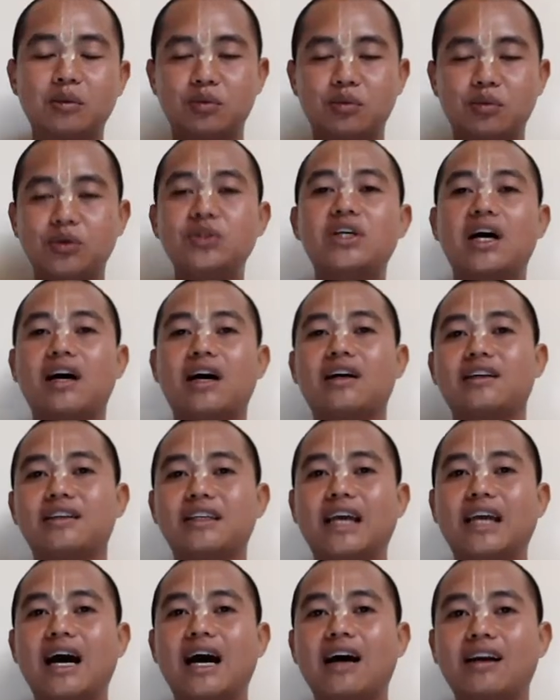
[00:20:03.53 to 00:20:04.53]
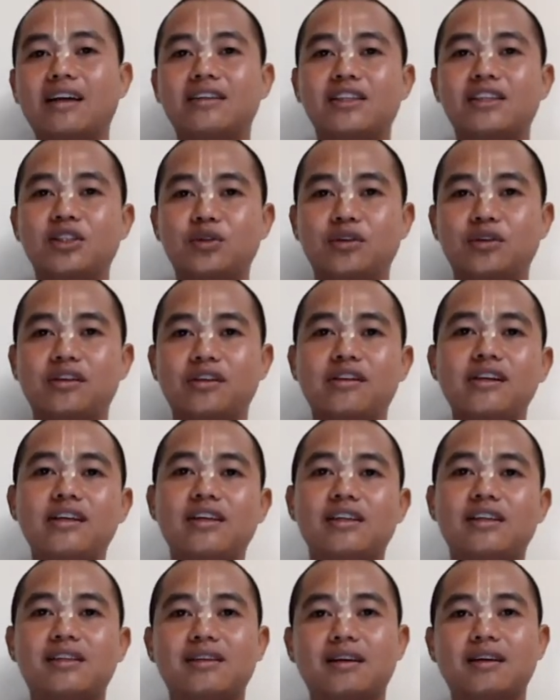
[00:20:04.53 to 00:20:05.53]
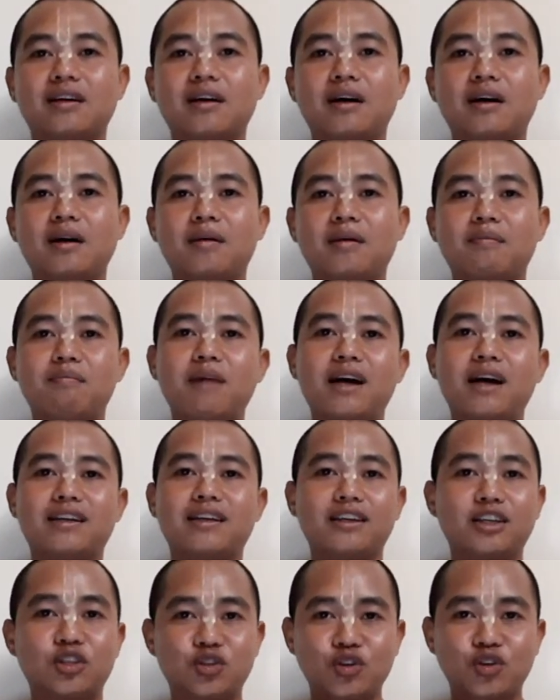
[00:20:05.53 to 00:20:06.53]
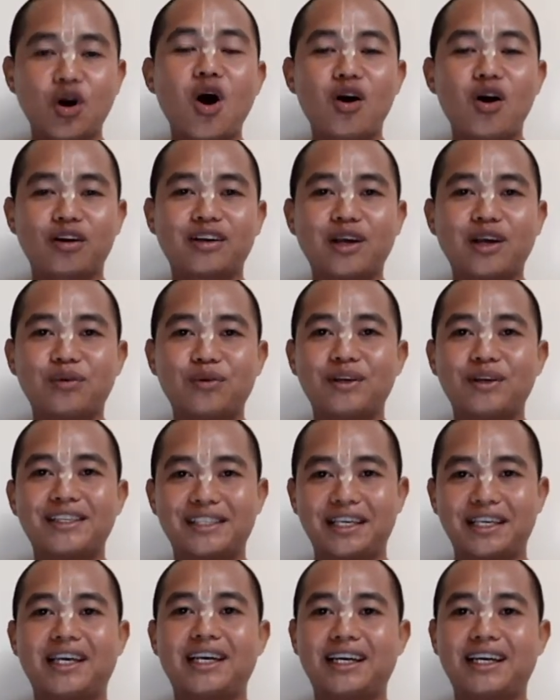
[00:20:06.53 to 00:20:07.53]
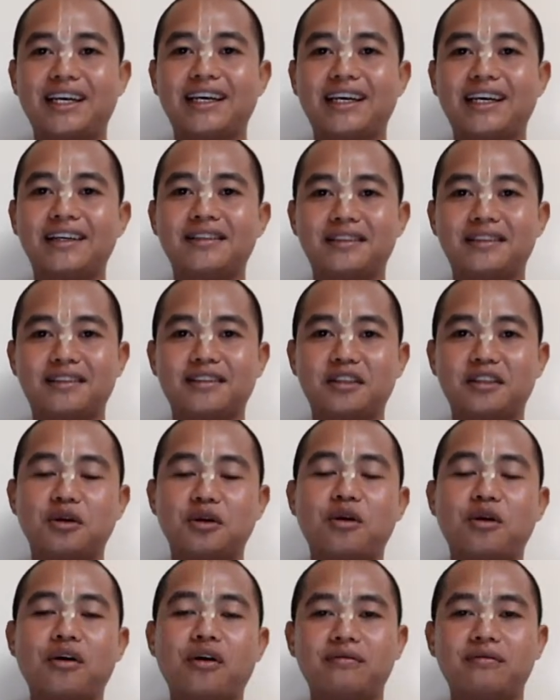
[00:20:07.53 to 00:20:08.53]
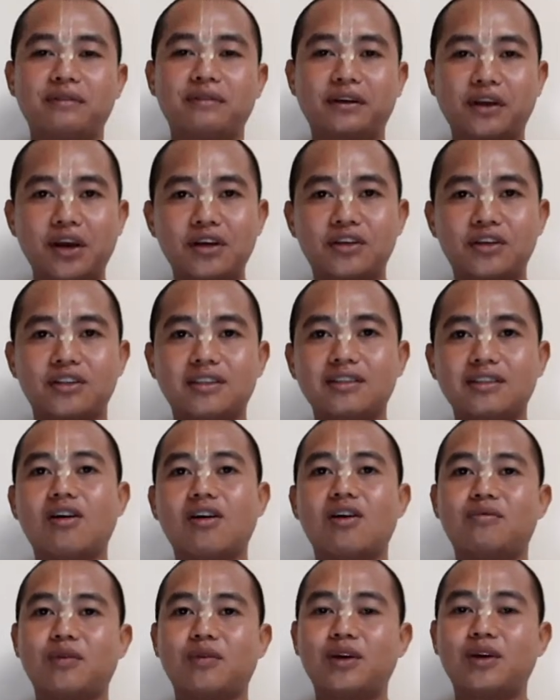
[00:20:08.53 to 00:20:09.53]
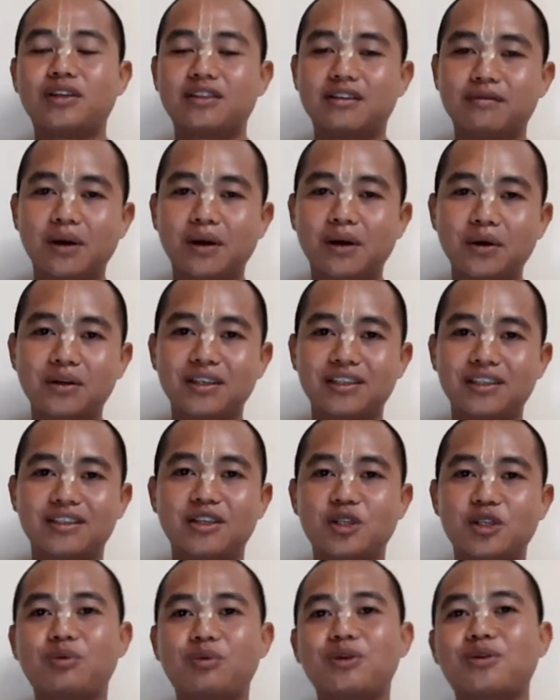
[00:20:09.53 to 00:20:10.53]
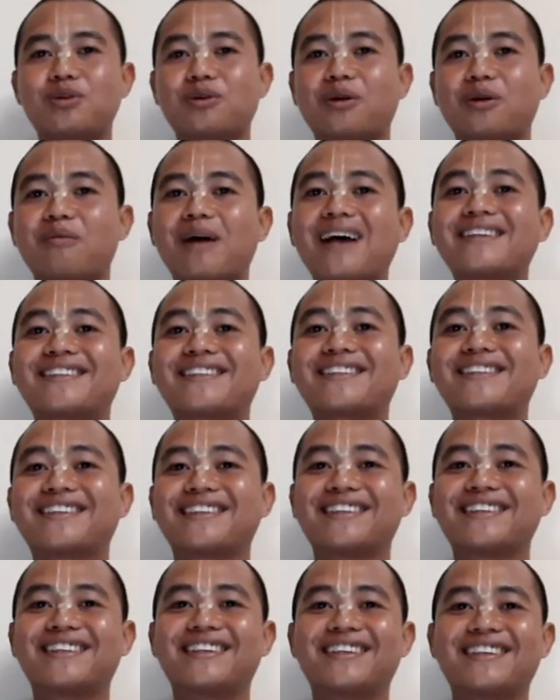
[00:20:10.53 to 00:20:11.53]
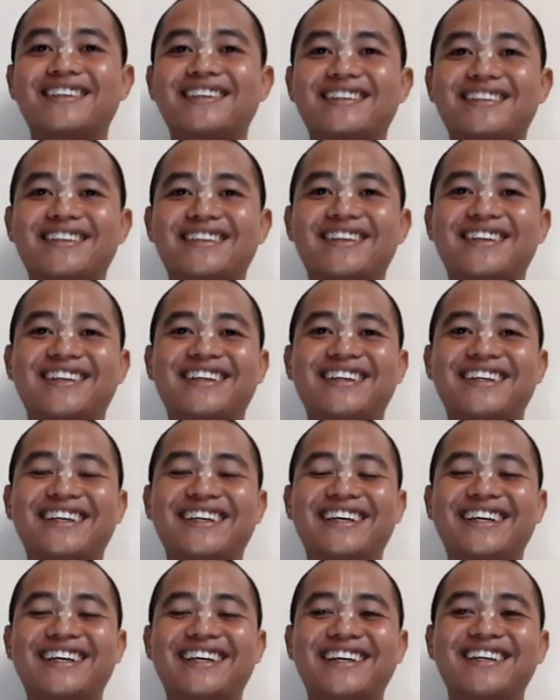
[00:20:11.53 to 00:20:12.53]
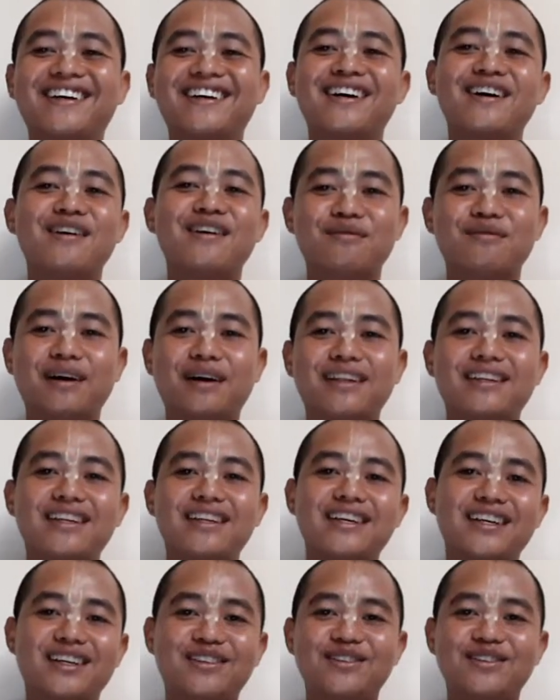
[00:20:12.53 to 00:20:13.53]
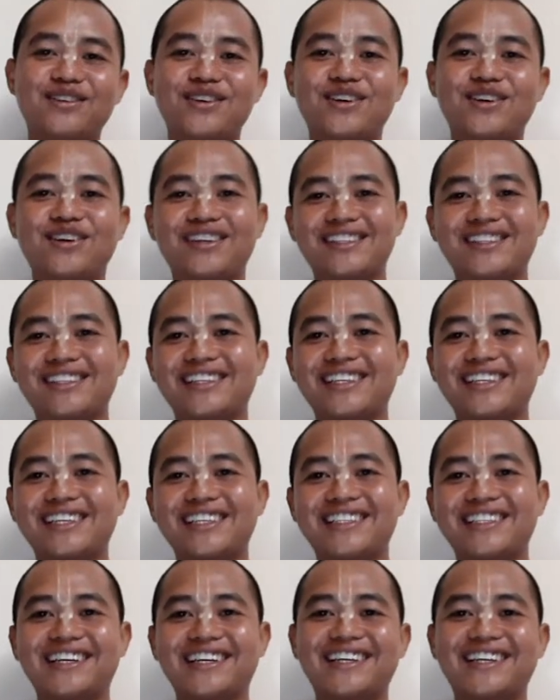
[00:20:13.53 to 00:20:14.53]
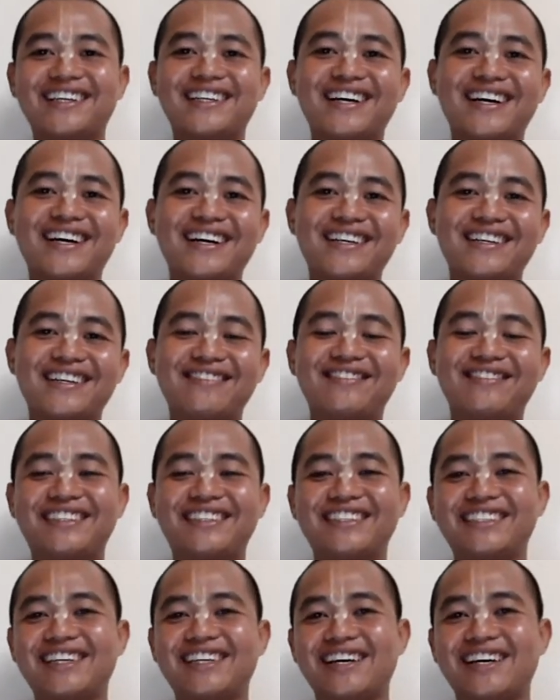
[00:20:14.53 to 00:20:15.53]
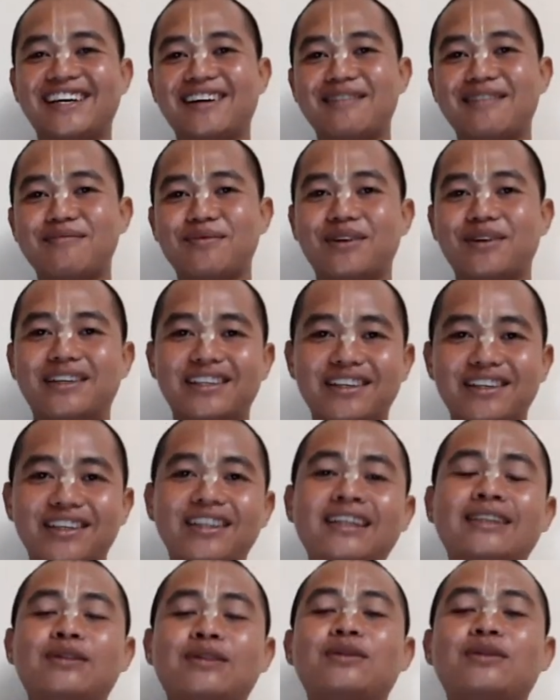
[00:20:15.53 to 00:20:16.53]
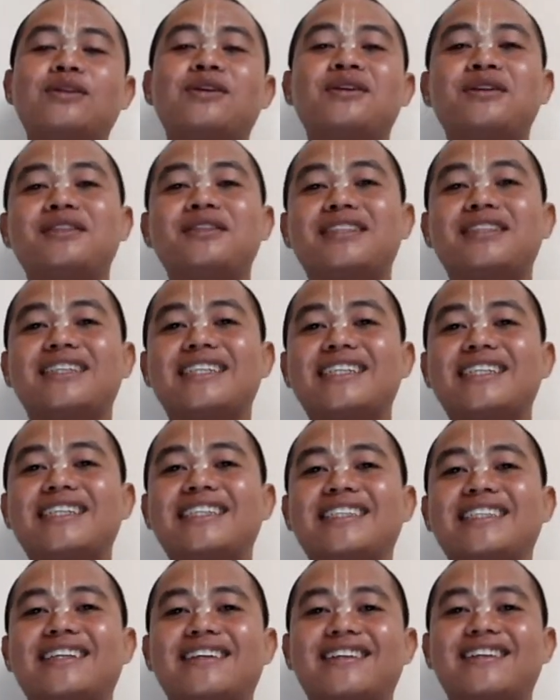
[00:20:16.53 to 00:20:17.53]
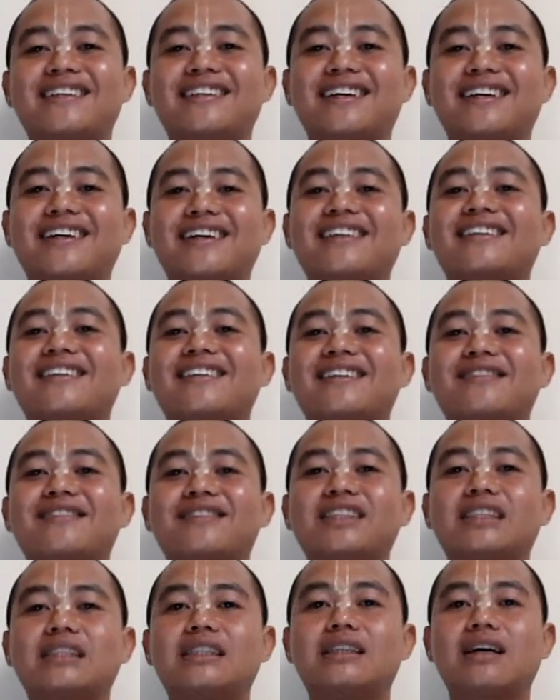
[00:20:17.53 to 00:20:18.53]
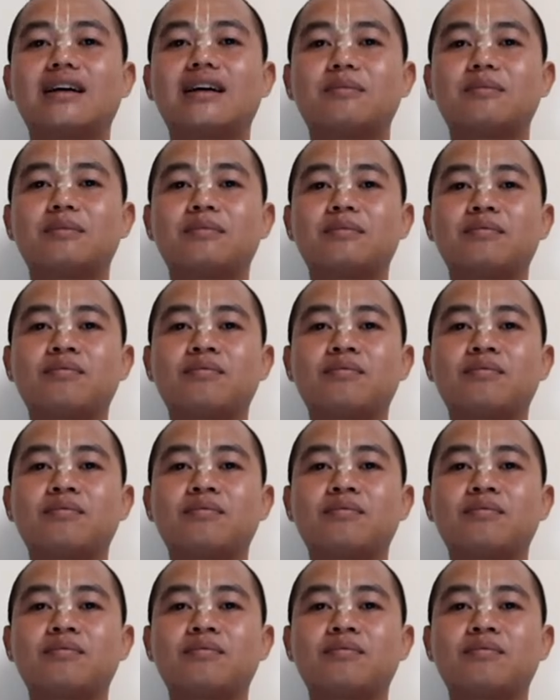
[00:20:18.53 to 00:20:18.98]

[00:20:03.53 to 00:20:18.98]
puja, the arati to the deities. But the song that we sing is the glorification of his devotees, the spiritual master. Vande Guru Sri Charanaravindam, Vande Guru Sri Charanaravindam.